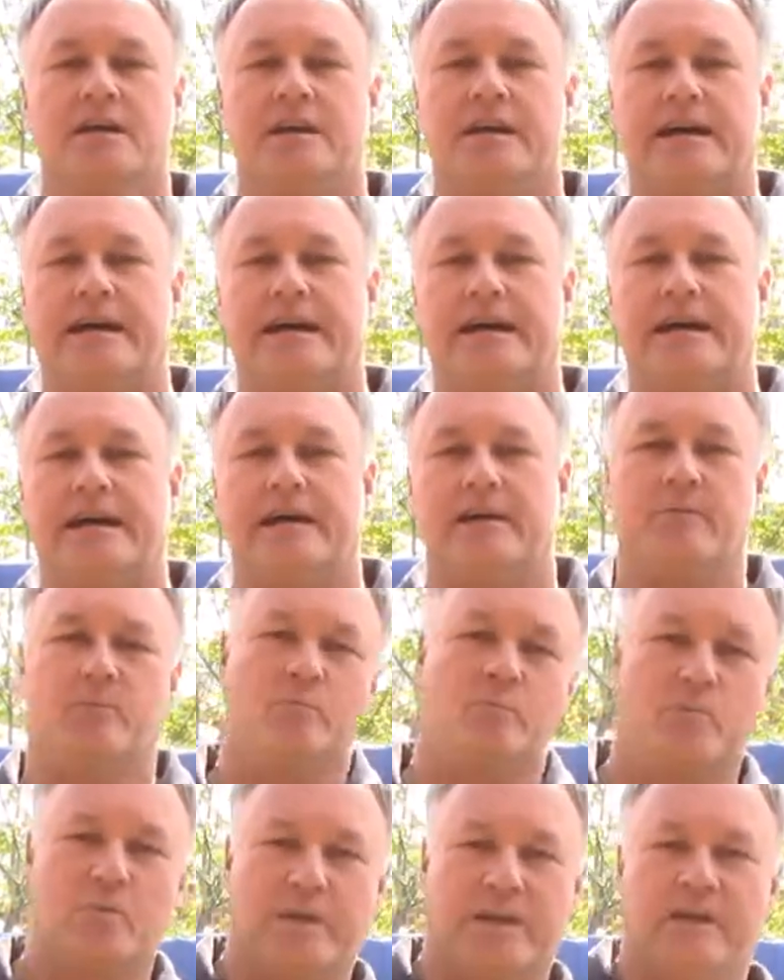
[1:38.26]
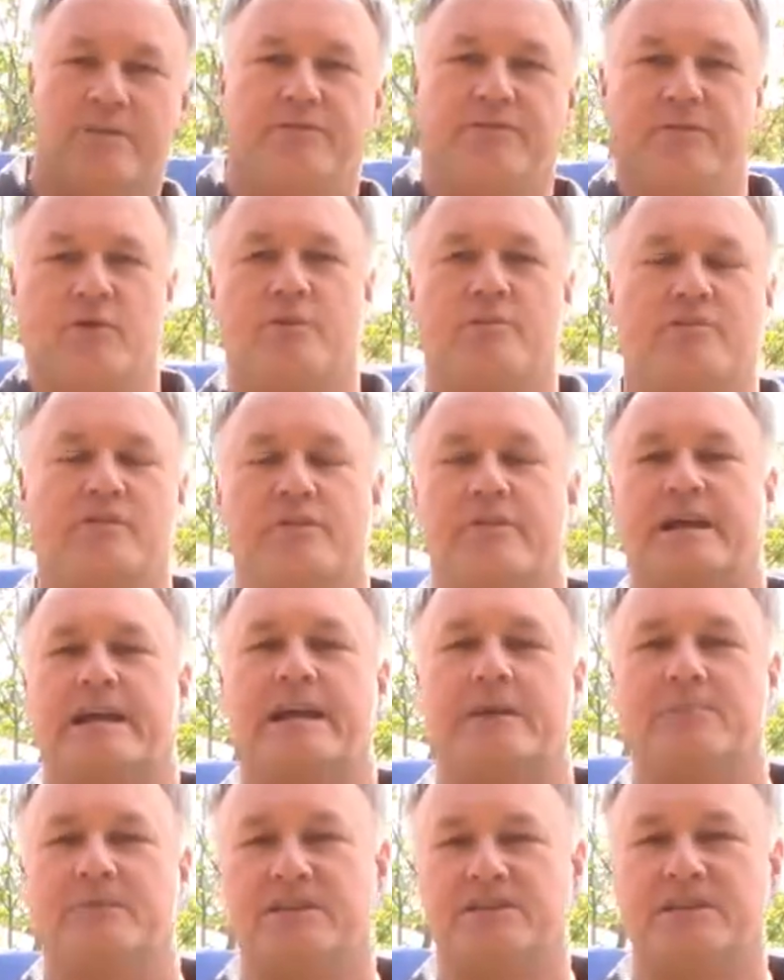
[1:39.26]
Uh, we're going to film from a
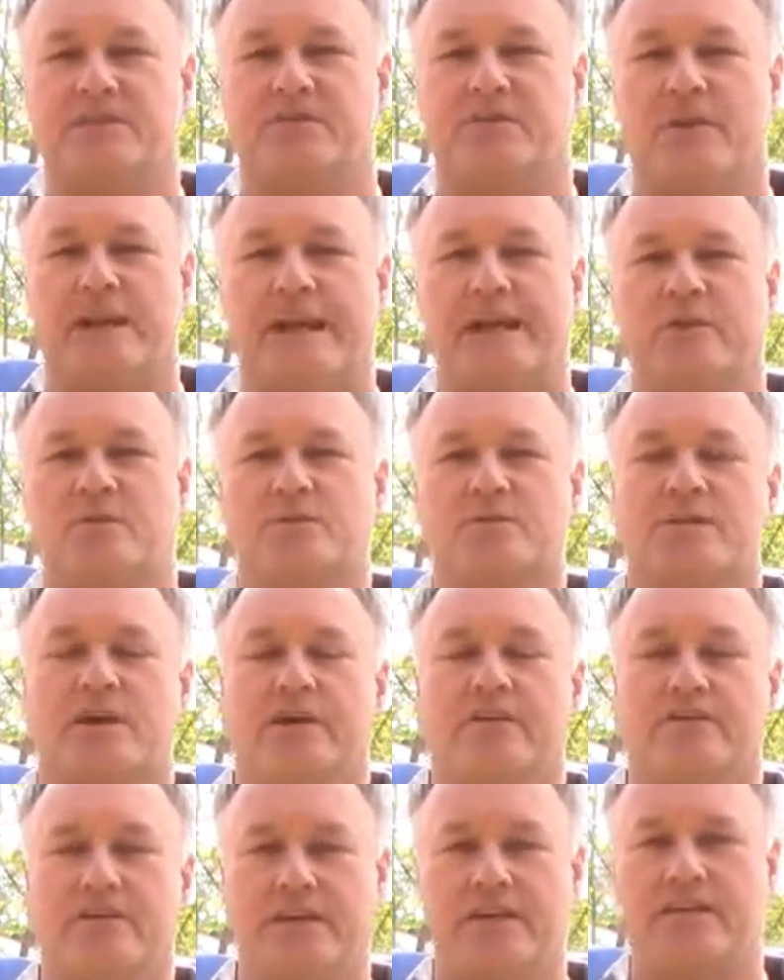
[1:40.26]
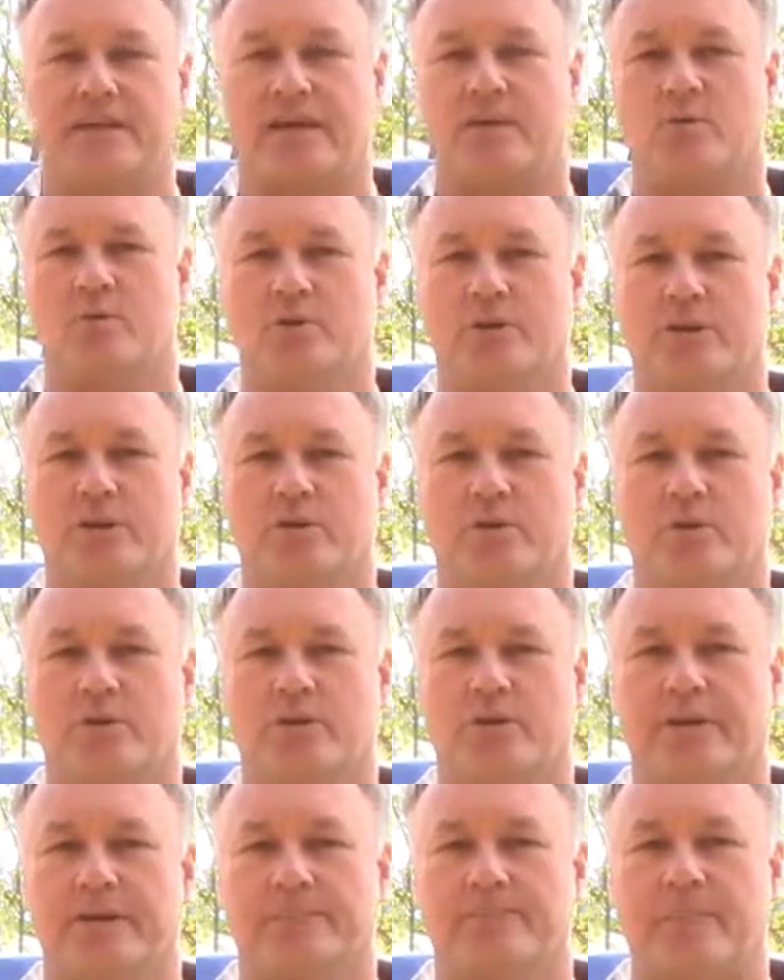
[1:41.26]
couple of different angles. Hopefully that'll work
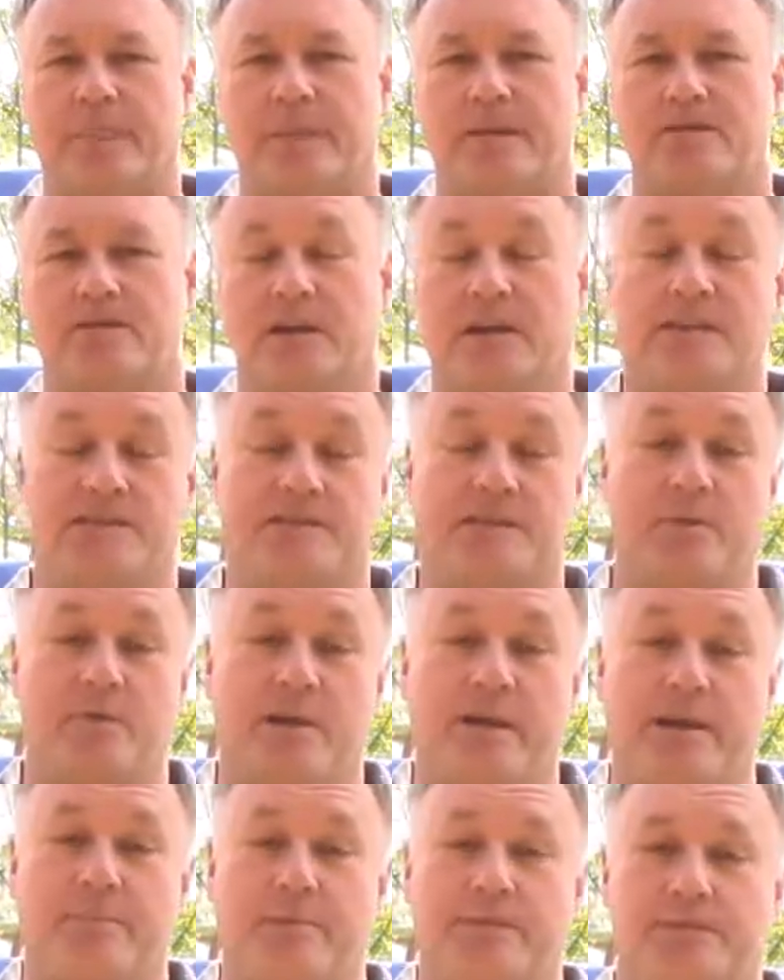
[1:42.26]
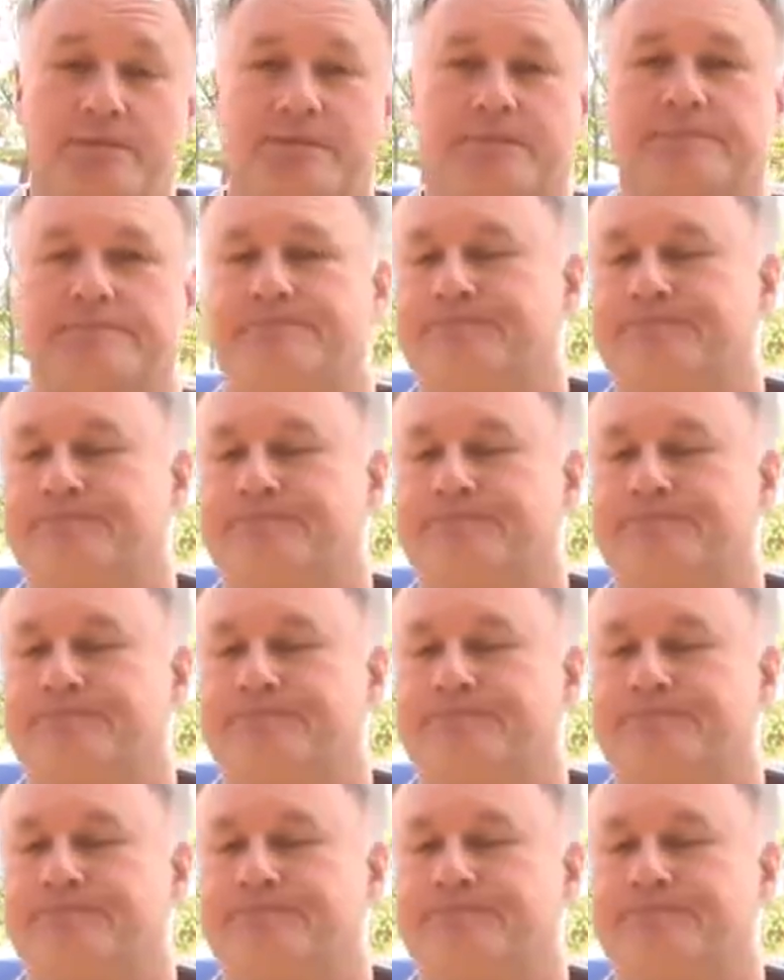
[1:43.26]
alright. So let's see what happens.